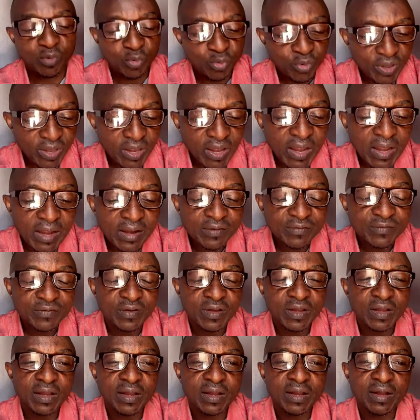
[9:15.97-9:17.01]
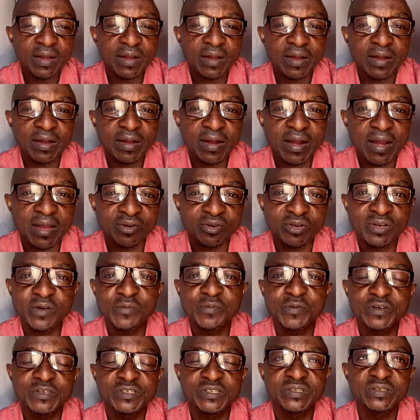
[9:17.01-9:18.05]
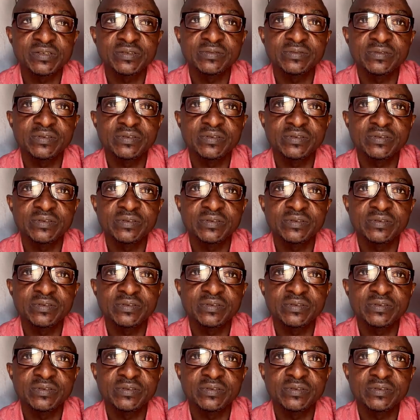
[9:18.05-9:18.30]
We have another person